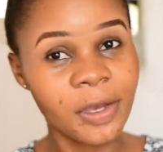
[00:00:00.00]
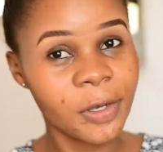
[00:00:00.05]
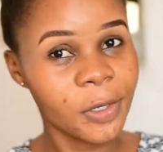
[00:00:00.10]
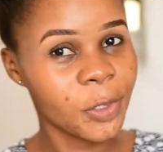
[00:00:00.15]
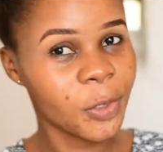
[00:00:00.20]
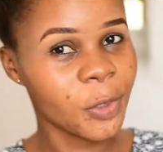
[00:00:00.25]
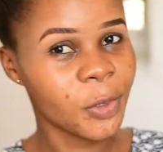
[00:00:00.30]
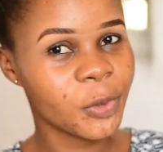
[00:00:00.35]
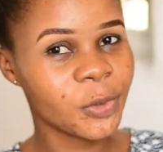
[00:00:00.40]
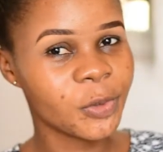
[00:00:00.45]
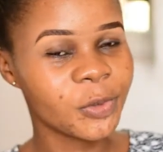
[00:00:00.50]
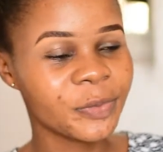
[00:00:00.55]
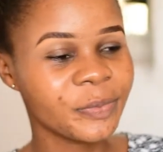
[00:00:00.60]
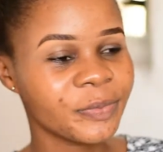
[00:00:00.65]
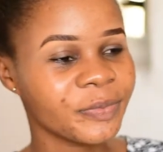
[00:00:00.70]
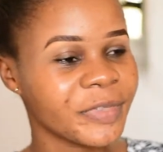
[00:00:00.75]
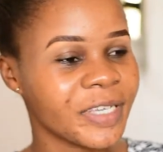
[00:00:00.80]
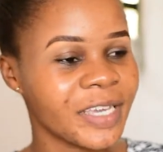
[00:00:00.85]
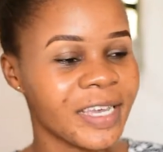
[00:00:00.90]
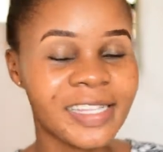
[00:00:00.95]
Hello,
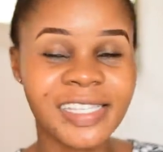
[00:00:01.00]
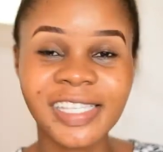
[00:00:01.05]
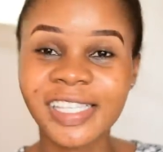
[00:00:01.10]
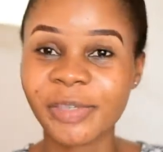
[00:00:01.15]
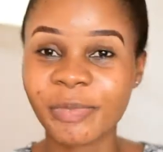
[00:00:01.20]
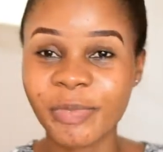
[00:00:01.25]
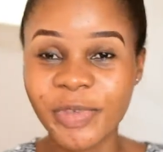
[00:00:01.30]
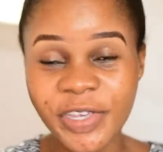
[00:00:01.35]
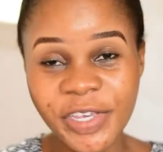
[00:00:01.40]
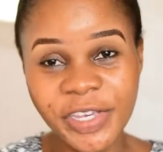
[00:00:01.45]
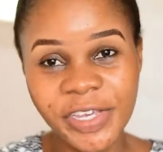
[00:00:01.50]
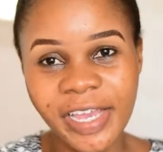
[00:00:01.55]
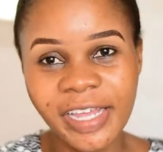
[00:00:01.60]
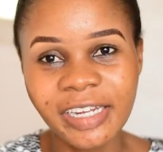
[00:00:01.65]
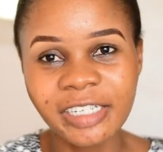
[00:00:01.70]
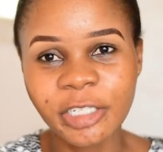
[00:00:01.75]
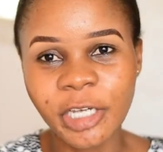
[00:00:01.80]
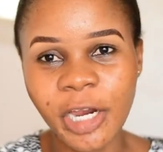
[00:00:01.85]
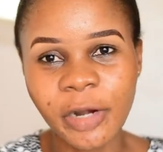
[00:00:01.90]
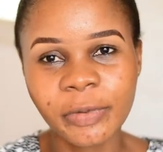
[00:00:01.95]
it's me
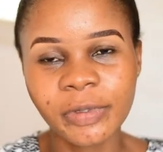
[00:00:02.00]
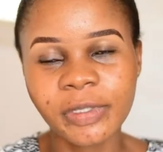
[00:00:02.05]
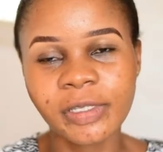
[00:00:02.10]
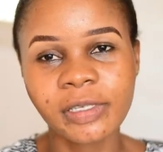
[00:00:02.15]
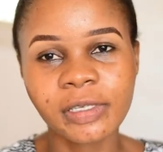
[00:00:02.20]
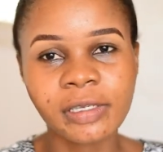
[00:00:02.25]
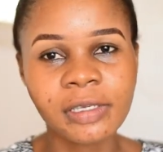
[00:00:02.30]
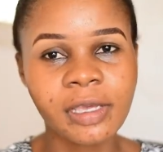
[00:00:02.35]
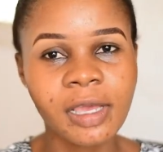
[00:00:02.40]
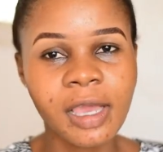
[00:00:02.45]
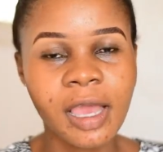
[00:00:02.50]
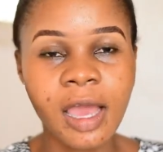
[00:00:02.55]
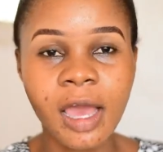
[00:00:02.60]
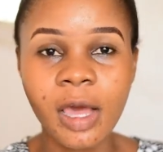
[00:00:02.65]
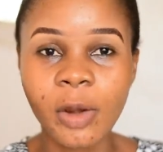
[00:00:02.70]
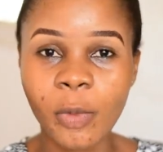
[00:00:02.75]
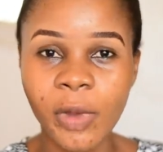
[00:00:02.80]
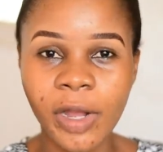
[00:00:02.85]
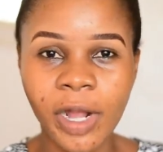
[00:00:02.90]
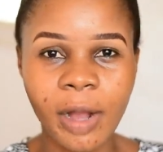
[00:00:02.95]
again, Charity,
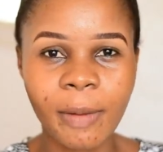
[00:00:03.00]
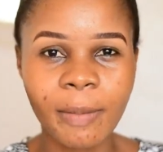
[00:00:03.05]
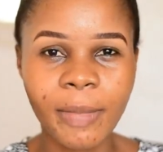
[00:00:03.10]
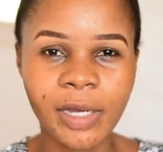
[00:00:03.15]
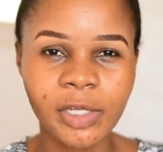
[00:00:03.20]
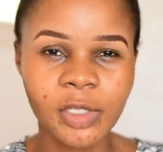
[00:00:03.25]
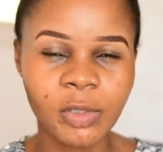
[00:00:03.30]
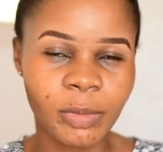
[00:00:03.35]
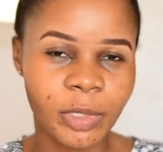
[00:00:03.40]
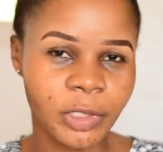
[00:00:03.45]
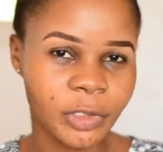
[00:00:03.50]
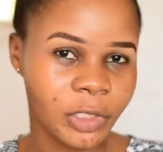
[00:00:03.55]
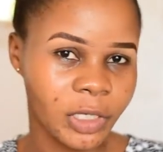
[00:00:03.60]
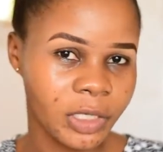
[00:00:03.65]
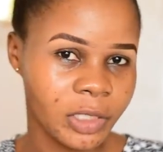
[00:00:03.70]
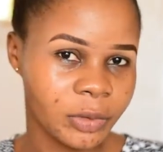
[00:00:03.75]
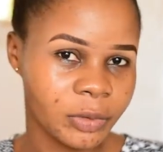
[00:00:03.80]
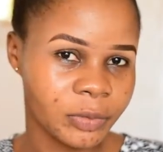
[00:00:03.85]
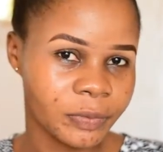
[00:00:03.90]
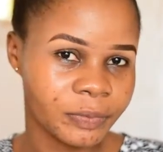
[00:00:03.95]
and welcome back to my
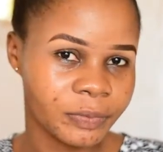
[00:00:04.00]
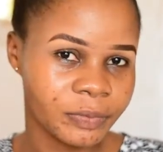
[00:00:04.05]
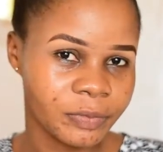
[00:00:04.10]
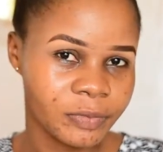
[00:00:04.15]
channel.